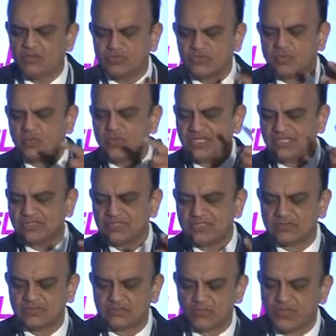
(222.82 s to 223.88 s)
so one is
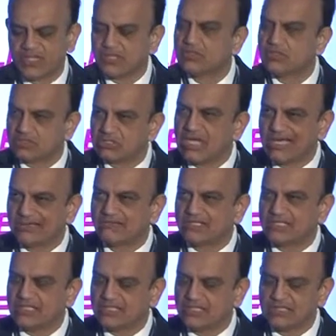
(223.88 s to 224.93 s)
the quick look
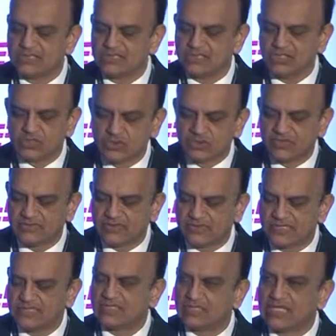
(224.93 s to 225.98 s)
doctrine and the other is the rule of the
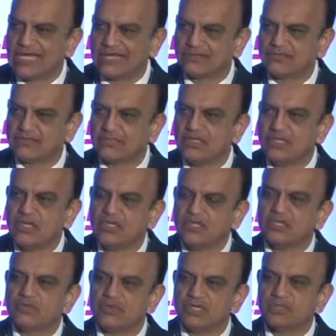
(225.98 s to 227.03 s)
reason doctrine.
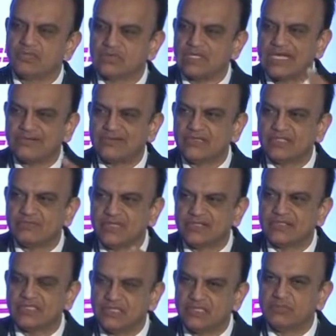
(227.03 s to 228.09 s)
The quick look doctrine is
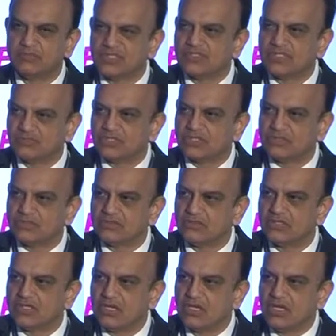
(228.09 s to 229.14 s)
basically the presumption
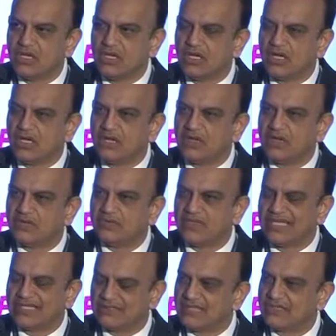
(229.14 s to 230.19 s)

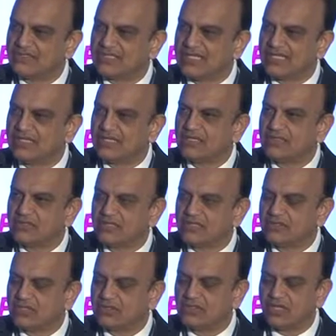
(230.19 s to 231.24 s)
that there is an
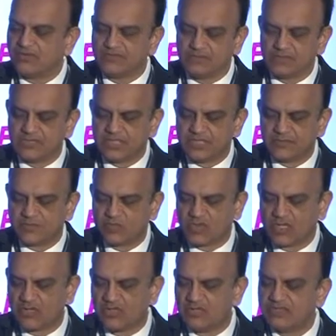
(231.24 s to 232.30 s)
unlawful
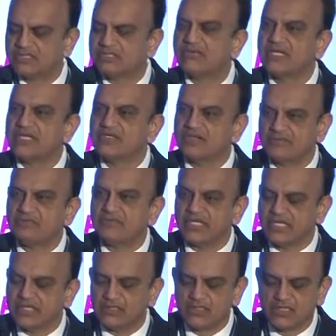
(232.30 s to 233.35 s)
restraint of
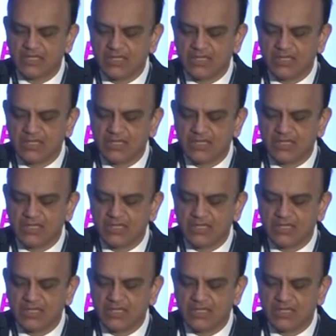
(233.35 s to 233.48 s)
trade.